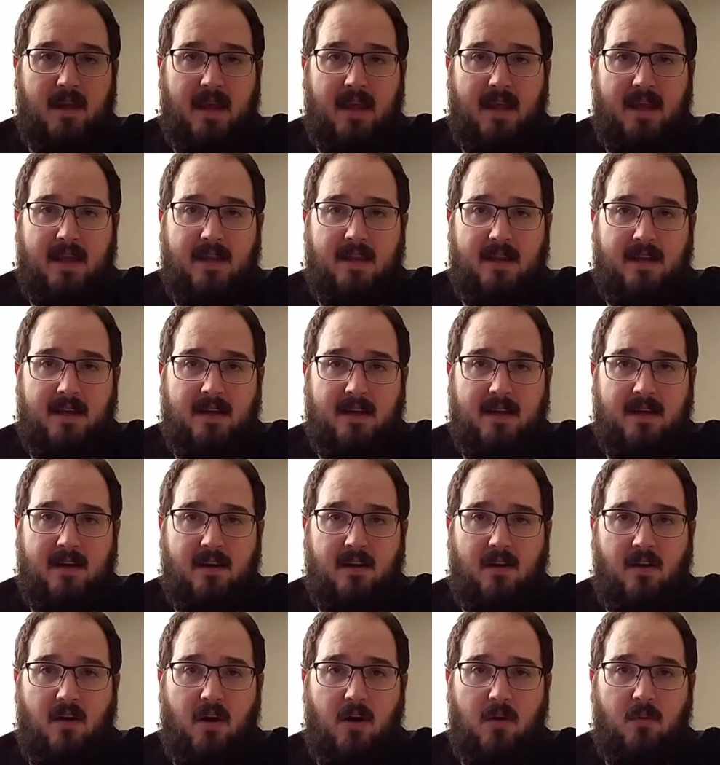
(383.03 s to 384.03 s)
and
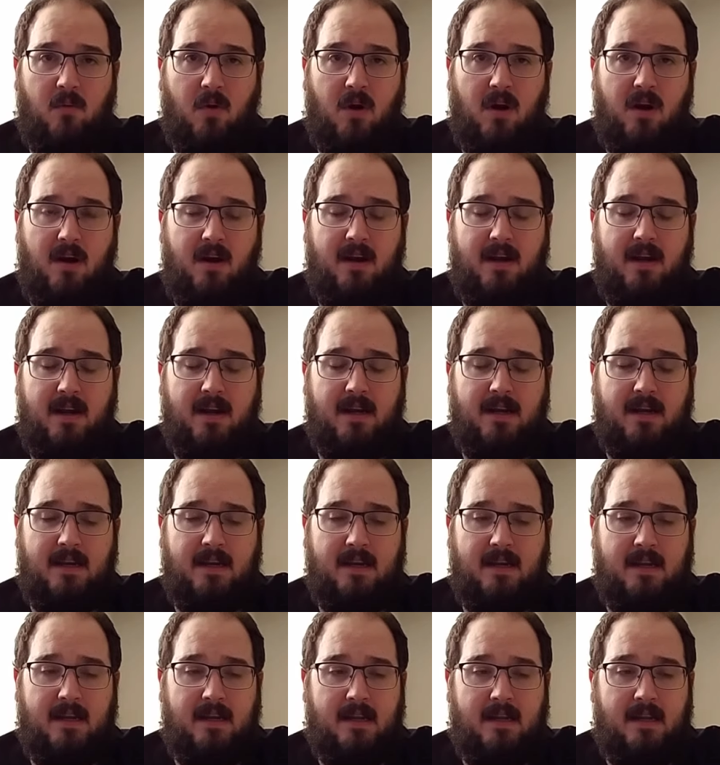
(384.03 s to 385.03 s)
hard work,
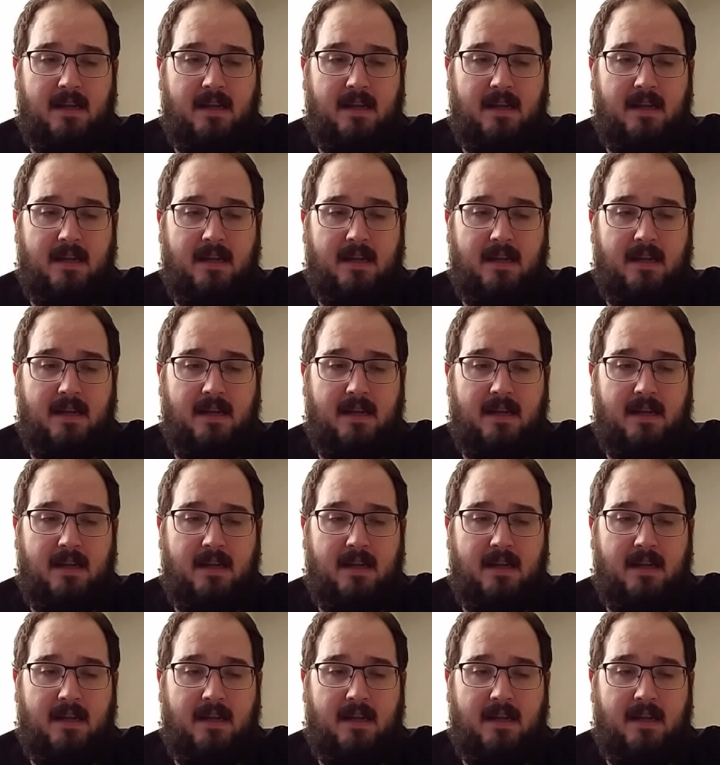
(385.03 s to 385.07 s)
and